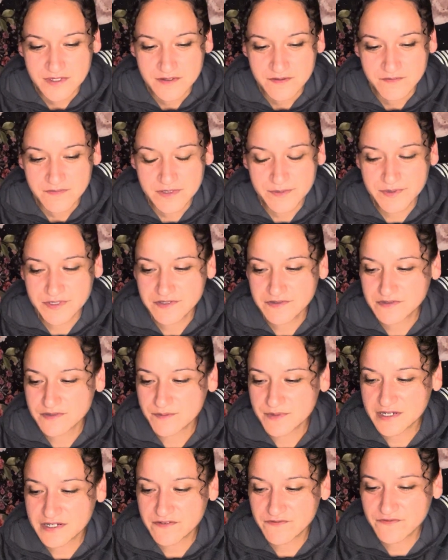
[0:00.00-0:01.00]
Maybe you
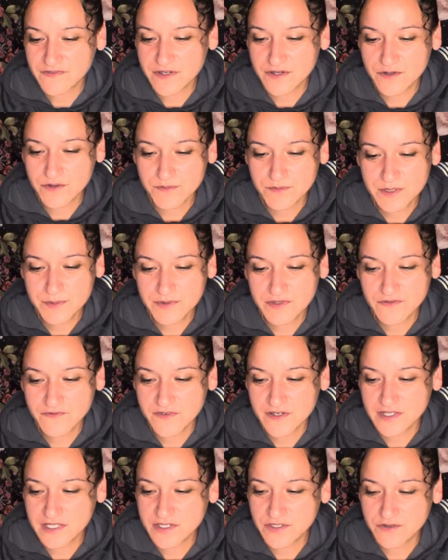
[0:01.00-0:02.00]
felt
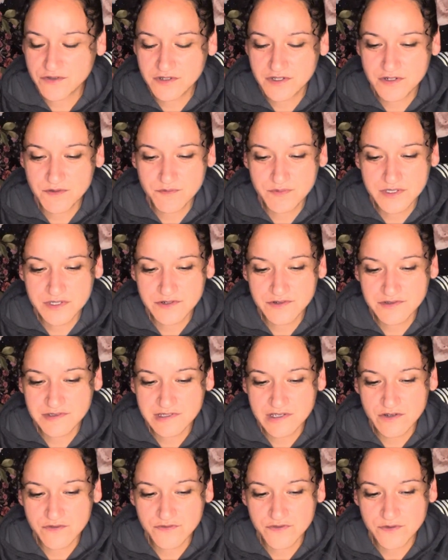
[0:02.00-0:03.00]
like you couldn't be
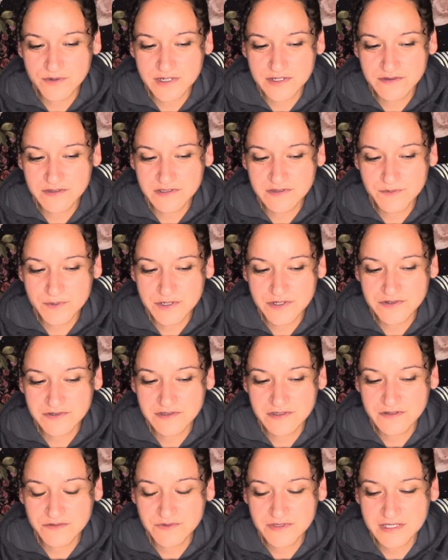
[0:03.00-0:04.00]
yourself around this
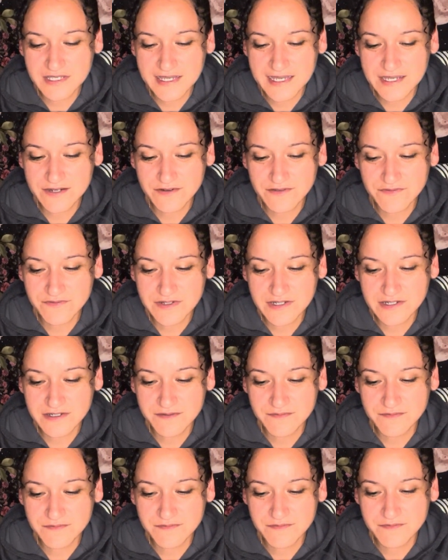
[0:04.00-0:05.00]
person with the Hierophant.
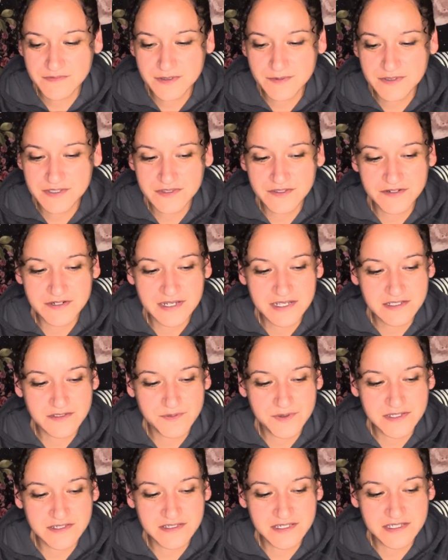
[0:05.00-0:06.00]
Maybe their
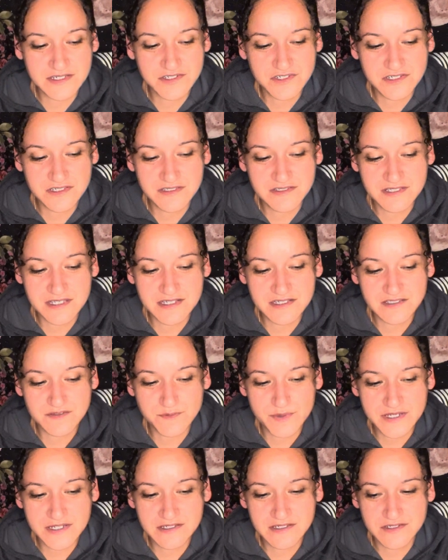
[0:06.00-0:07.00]
expectations, they
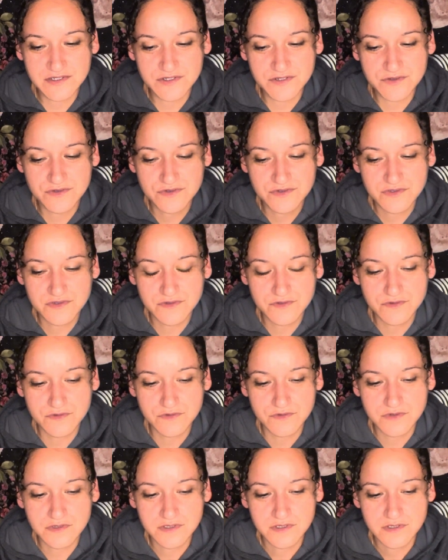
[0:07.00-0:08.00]
expected you to,